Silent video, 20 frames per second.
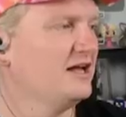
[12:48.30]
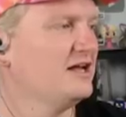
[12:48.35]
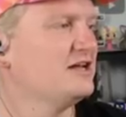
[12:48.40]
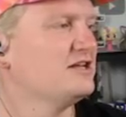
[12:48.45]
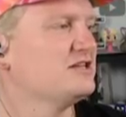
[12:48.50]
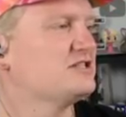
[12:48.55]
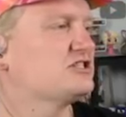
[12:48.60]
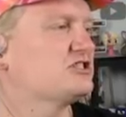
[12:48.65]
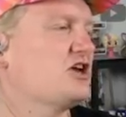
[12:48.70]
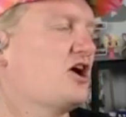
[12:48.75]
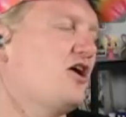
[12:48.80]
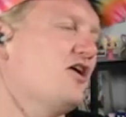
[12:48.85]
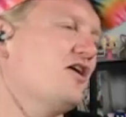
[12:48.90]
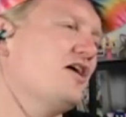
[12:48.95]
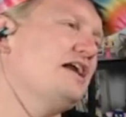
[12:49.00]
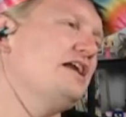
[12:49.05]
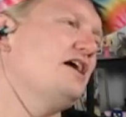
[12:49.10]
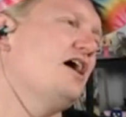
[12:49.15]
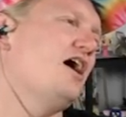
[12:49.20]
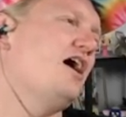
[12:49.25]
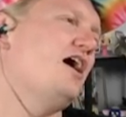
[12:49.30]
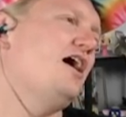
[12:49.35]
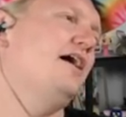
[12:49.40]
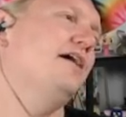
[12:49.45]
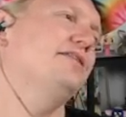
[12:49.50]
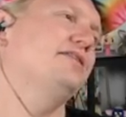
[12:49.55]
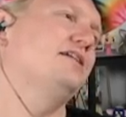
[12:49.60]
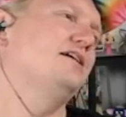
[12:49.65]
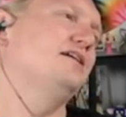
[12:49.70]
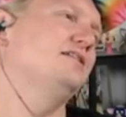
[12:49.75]
Sorry, y'all,
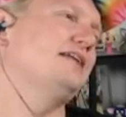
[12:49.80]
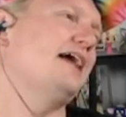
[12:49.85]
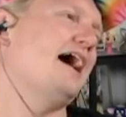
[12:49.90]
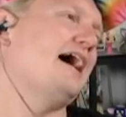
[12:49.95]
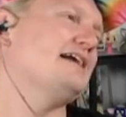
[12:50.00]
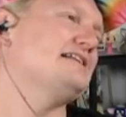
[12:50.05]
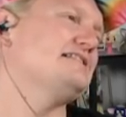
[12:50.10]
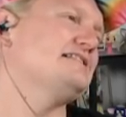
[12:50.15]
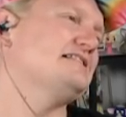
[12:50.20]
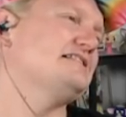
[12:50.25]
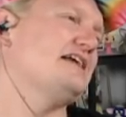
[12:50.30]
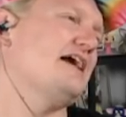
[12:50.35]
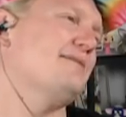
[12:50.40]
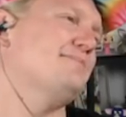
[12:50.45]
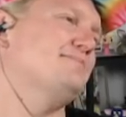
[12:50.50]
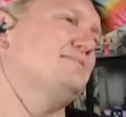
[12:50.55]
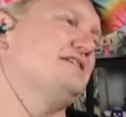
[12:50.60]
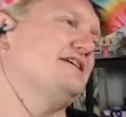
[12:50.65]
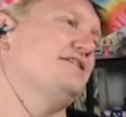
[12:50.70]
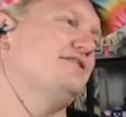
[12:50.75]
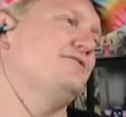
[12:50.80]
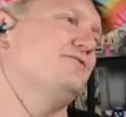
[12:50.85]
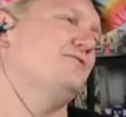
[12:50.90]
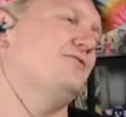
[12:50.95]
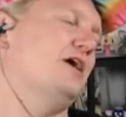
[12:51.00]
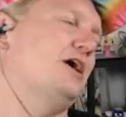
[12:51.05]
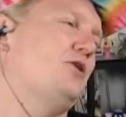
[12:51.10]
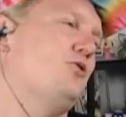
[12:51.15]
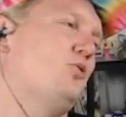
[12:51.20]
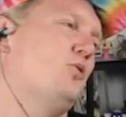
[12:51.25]
the last step didn't
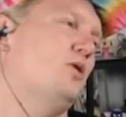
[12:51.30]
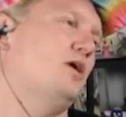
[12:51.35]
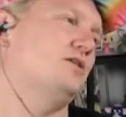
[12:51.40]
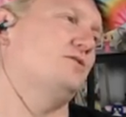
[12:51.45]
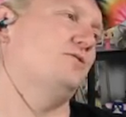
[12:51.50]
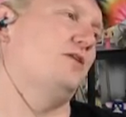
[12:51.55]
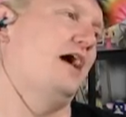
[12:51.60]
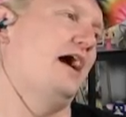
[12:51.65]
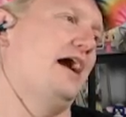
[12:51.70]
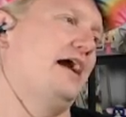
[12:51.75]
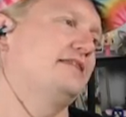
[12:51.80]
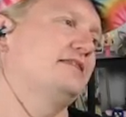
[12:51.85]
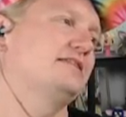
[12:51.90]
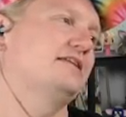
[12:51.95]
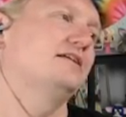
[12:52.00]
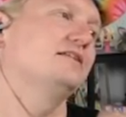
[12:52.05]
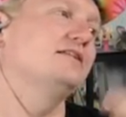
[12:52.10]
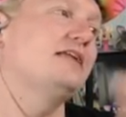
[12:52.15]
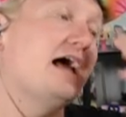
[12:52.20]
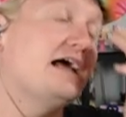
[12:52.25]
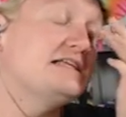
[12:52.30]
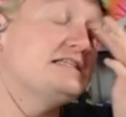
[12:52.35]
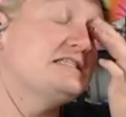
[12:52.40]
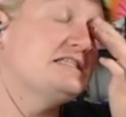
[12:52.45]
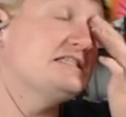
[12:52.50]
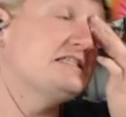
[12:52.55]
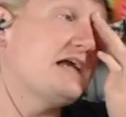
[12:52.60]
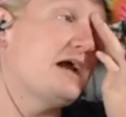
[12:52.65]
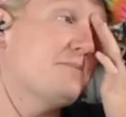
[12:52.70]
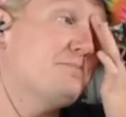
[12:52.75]
record right. The last
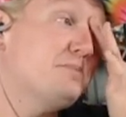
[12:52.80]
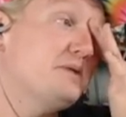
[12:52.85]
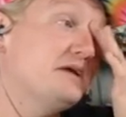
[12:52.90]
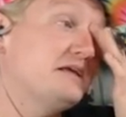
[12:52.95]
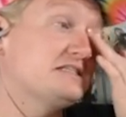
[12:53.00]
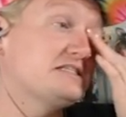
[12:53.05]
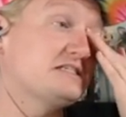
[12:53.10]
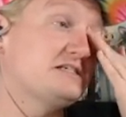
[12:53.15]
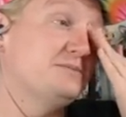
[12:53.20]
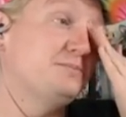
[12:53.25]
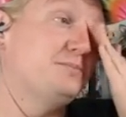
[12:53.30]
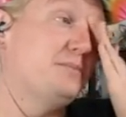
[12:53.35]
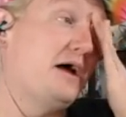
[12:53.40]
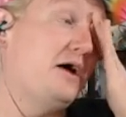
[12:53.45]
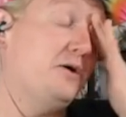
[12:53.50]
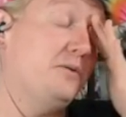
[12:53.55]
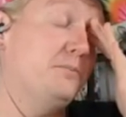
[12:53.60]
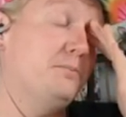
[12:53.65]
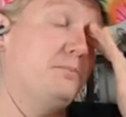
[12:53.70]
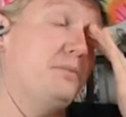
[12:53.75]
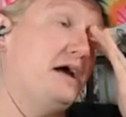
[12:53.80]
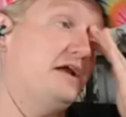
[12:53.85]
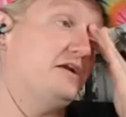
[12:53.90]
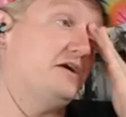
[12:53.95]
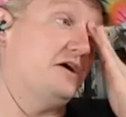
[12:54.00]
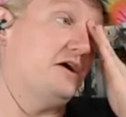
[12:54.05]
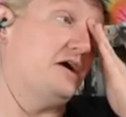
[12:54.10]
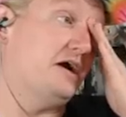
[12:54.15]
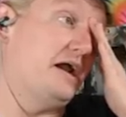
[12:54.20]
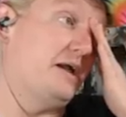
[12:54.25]
step is to melt
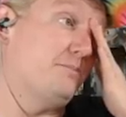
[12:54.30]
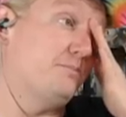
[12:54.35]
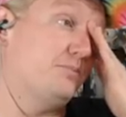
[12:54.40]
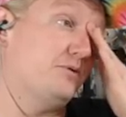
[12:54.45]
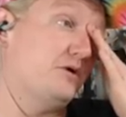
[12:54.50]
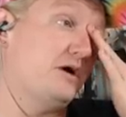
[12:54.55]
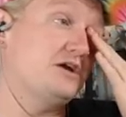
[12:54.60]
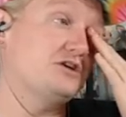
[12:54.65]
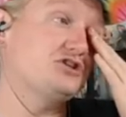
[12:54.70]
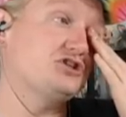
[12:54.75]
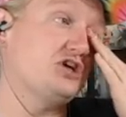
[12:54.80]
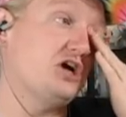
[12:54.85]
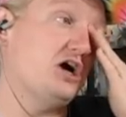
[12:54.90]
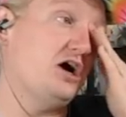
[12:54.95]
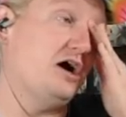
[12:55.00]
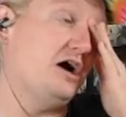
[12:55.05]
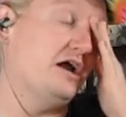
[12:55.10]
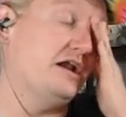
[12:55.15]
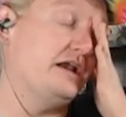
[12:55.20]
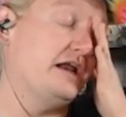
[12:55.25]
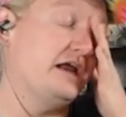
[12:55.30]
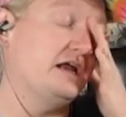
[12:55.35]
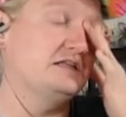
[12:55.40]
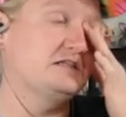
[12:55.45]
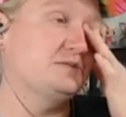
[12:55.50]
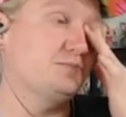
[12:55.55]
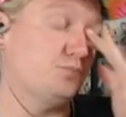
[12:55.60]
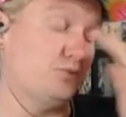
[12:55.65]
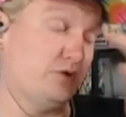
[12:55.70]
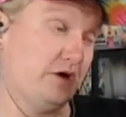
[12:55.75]
butter and brush on and
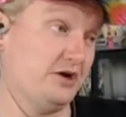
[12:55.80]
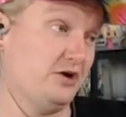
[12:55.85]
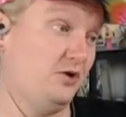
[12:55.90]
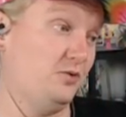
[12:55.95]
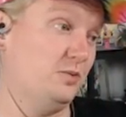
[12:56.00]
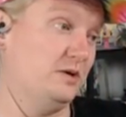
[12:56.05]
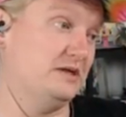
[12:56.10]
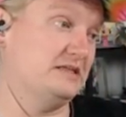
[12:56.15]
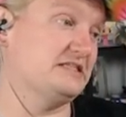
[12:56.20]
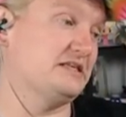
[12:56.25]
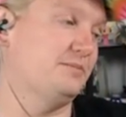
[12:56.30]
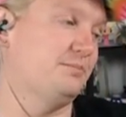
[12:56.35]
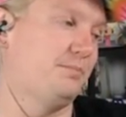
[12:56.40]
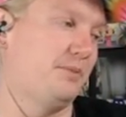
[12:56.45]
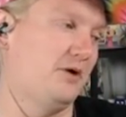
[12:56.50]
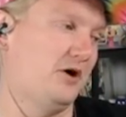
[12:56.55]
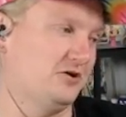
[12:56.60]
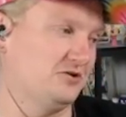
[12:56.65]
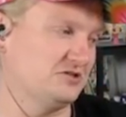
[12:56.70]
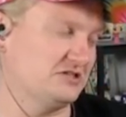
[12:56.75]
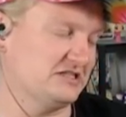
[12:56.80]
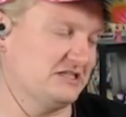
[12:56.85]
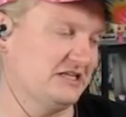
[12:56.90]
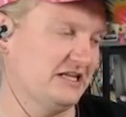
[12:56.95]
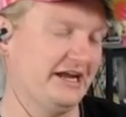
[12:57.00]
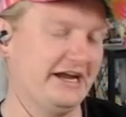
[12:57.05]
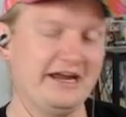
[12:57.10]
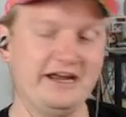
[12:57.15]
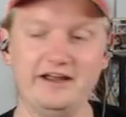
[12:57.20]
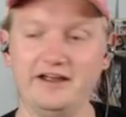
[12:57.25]
sprinkle with some
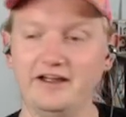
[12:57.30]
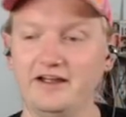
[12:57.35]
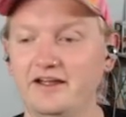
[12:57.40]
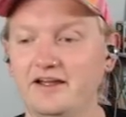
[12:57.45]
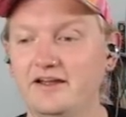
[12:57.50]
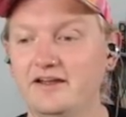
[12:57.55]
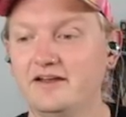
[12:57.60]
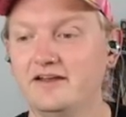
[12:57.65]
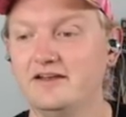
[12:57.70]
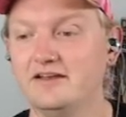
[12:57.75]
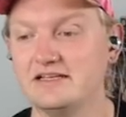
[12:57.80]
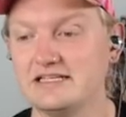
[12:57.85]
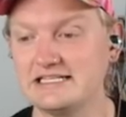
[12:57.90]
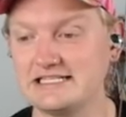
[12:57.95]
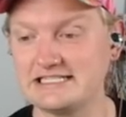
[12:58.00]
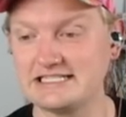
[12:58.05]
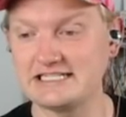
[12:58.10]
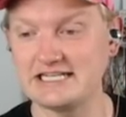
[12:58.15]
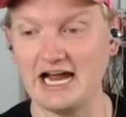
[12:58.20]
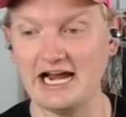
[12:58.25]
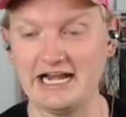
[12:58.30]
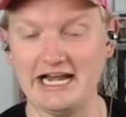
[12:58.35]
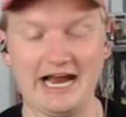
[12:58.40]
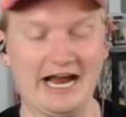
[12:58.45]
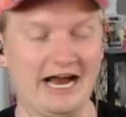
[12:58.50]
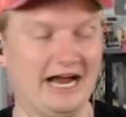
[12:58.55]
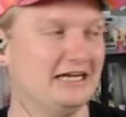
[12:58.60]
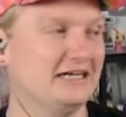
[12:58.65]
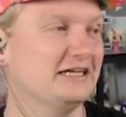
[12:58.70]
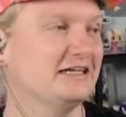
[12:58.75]
parsley.
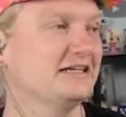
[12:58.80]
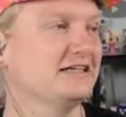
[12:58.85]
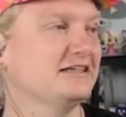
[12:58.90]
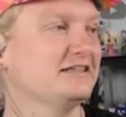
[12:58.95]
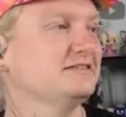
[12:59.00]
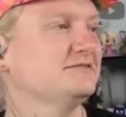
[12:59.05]
Stunning.